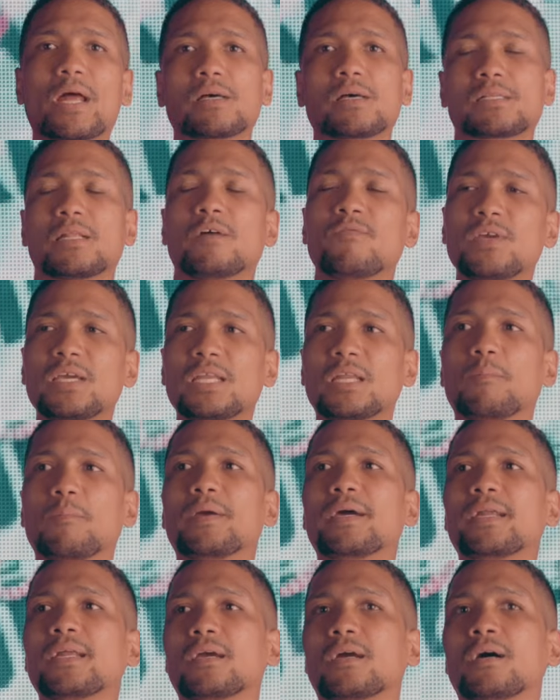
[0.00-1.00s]
I was living in
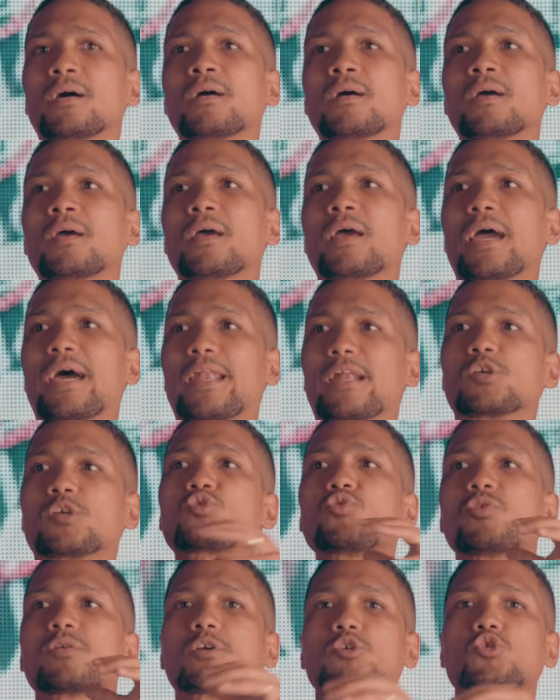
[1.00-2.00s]
America and I
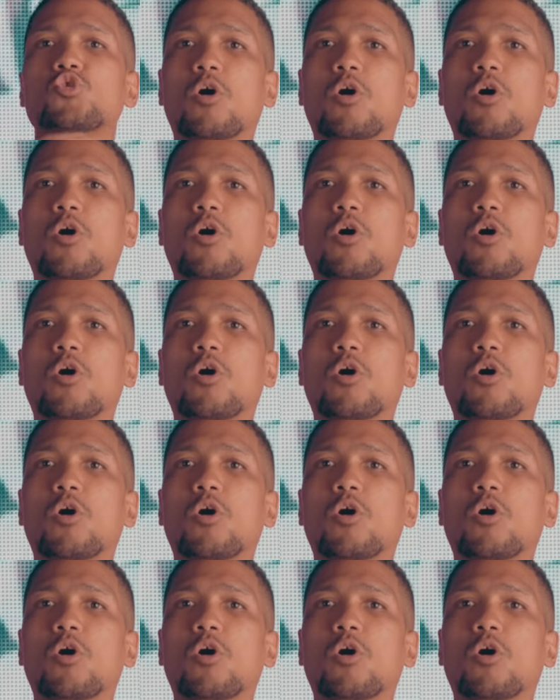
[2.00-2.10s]
saw this